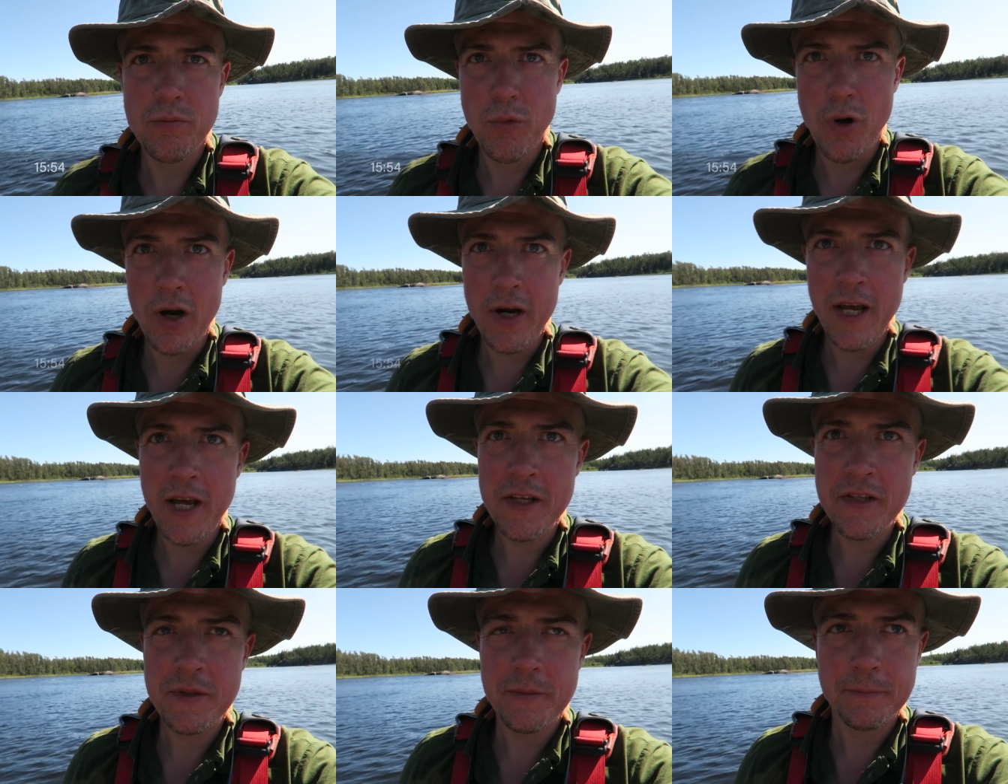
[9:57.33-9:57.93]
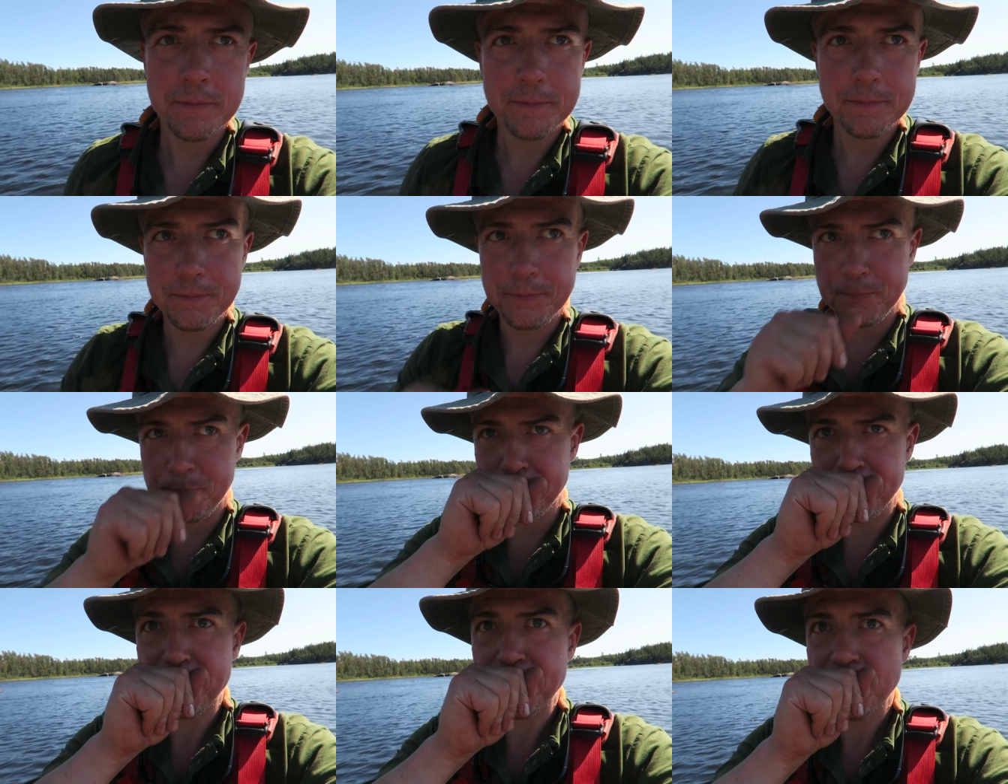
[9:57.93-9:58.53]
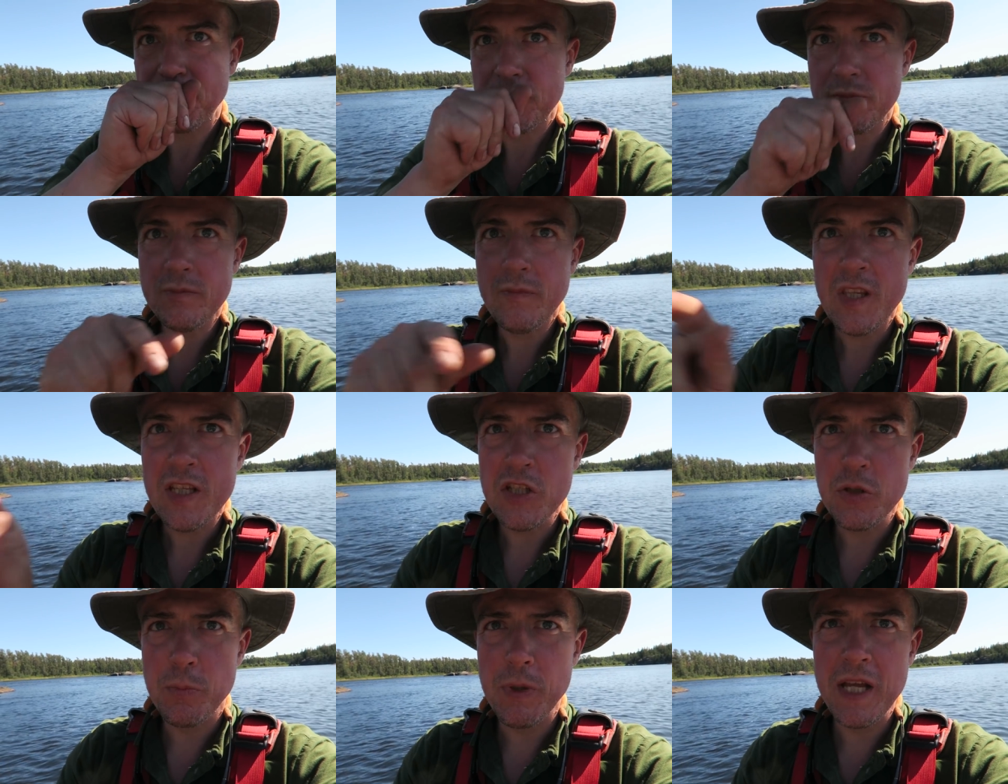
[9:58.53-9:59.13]
One is
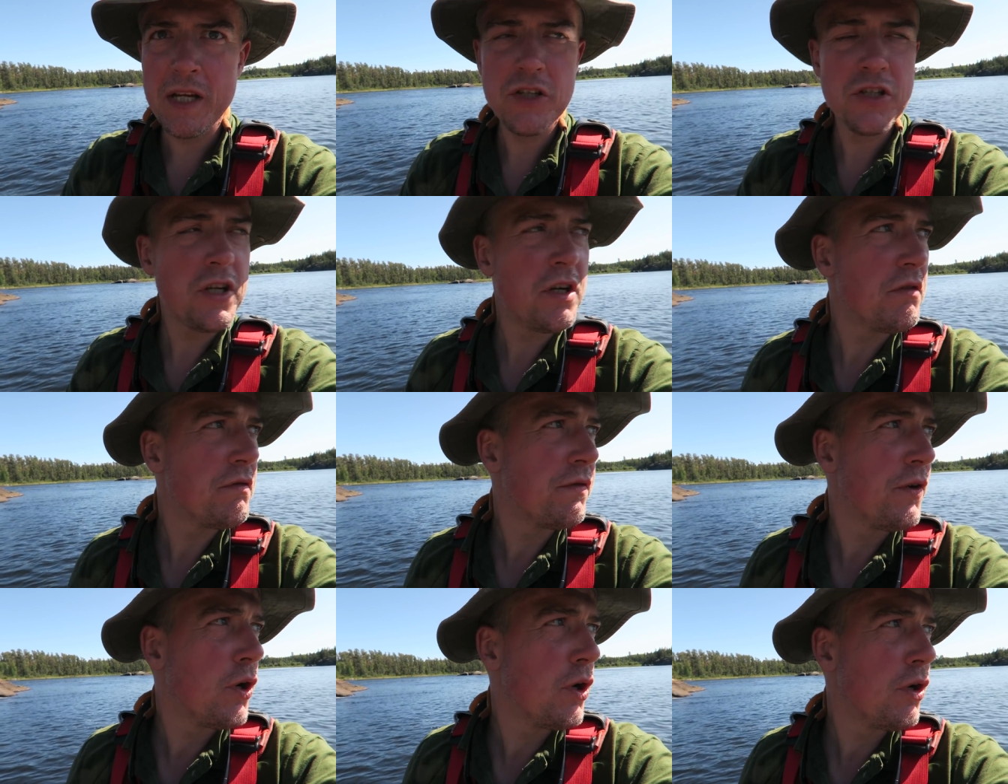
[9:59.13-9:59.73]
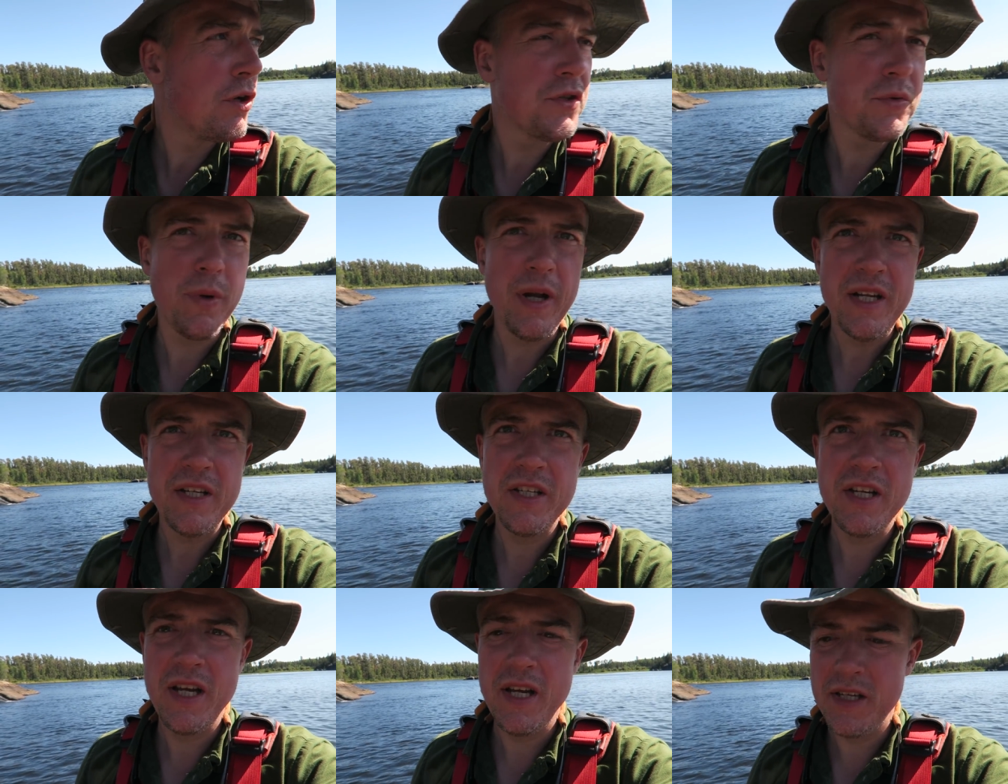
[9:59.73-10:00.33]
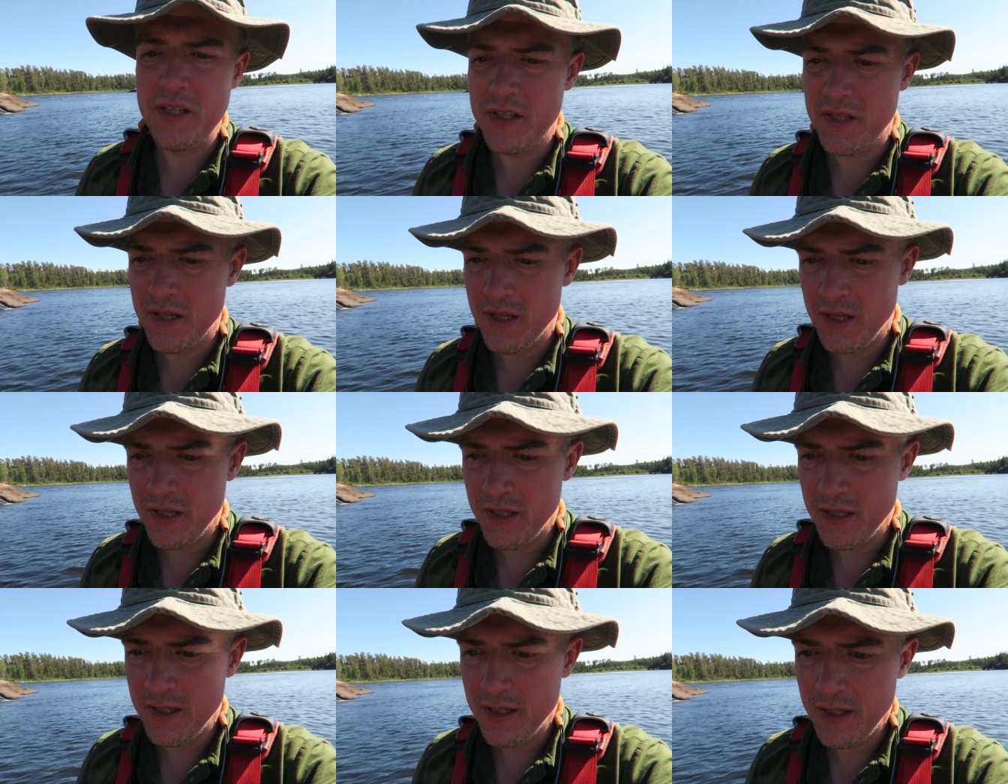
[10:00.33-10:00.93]
split chute falls, which is
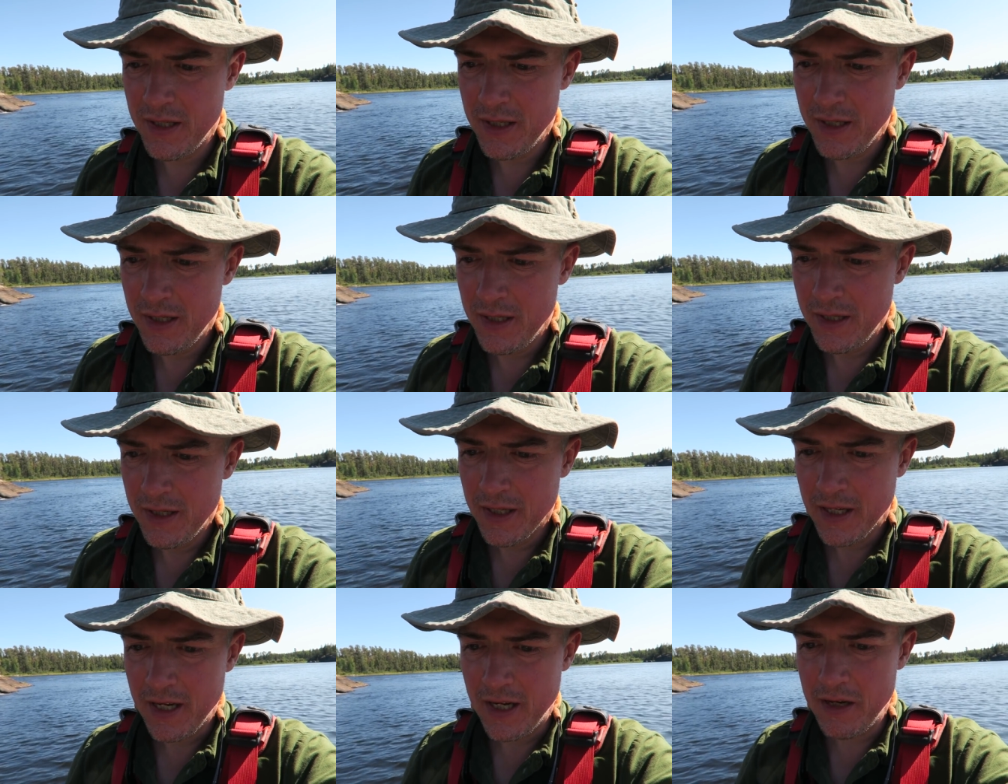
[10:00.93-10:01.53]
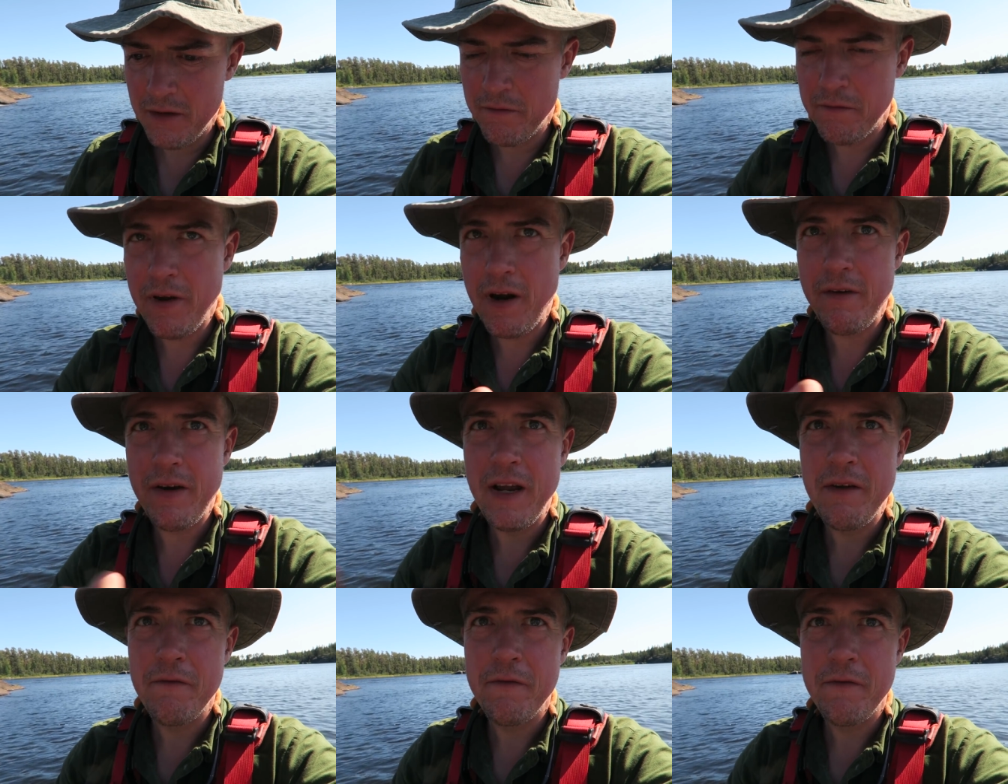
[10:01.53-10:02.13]
kind of very